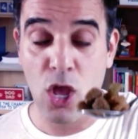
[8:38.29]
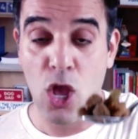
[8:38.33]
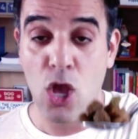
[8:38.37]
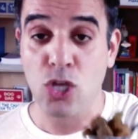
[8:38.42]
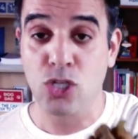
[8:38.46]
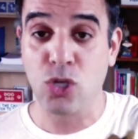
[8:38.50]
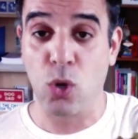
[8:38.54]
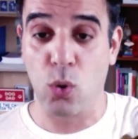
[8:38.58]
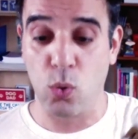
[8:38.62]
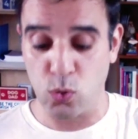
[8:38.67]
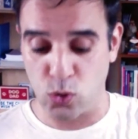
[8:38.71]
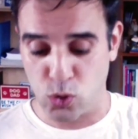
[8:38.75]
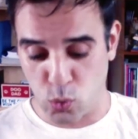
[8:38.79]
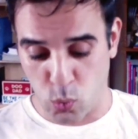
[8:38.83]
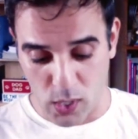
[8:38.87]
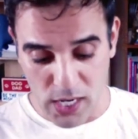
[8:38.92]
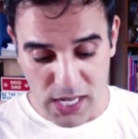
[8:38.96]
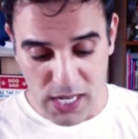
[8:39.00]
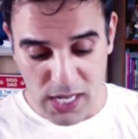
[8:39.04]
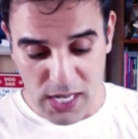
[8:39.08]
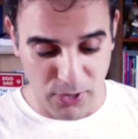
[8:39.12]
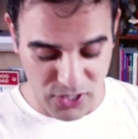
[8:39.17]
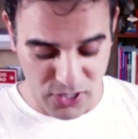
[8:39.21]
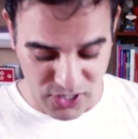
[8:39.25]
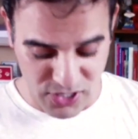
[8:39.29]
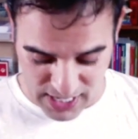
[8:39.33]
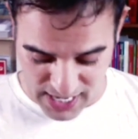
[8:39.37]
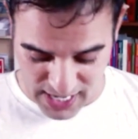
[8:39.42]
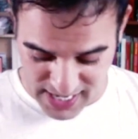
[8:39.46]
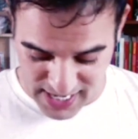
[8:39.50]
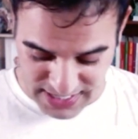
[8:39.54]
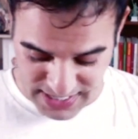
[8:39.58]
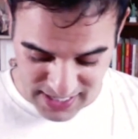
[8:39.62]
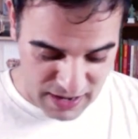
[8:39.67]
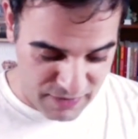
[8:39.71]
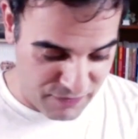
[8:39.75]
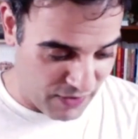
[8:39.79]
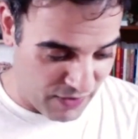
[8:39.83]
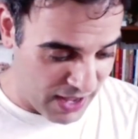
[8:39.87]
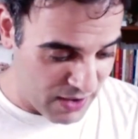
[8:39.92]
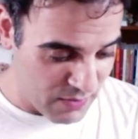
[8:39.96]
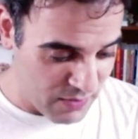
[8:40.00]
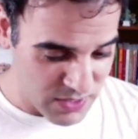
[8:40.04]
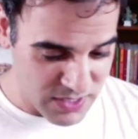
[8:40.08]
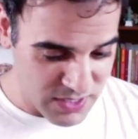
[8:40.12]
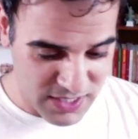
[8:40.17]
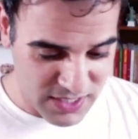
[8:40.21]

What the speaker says: So 20%, if I was to